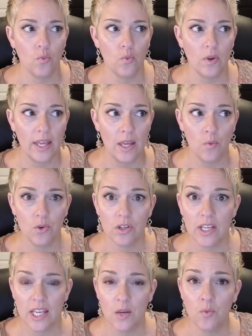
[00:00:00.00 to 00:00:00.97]
he would
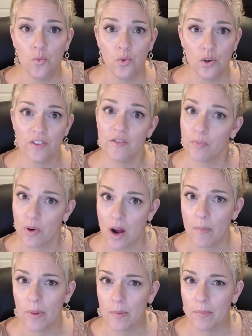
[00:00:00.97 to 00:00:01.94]
he would have
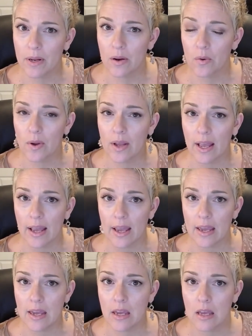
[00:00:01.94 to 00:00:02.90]
probably been
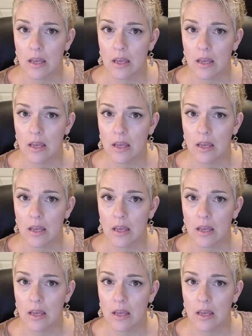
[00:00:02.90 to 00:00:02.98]
okay